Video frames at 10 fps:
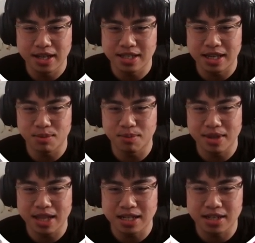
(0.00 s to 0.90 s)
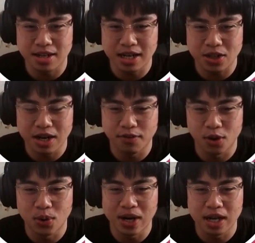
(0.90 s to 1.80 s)
It seemed to me that she started to live her
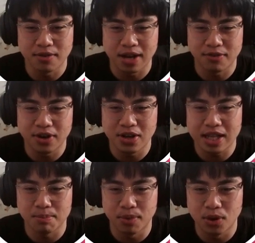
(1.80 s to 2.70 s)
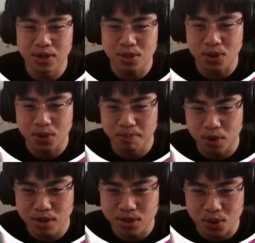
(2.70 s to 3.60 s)
own life. I found a dead boy's, to
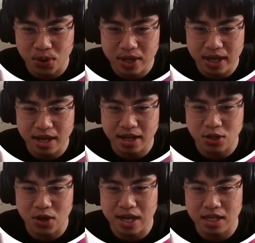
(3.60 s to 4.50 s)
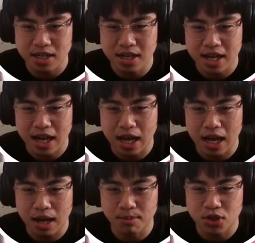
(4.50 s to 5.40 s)
boy's toy in the trash.
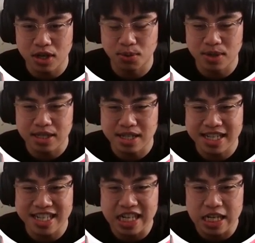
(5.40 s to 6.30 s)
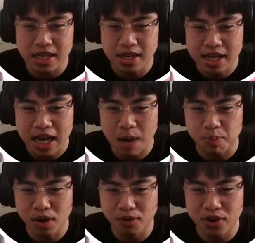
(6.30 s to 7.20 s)
I'm sure it was she. I
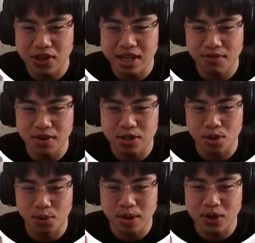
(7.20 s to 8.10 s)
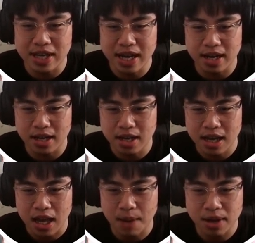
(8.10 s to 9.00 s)
put over the T V so no one could get it.
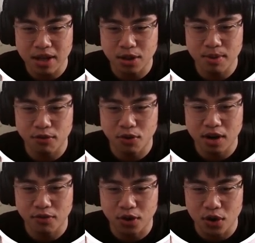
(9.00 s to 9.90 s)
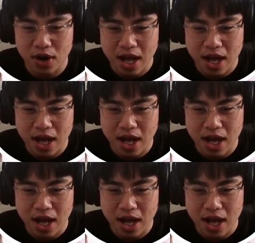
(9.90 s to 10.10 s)
I began to be afraid of her.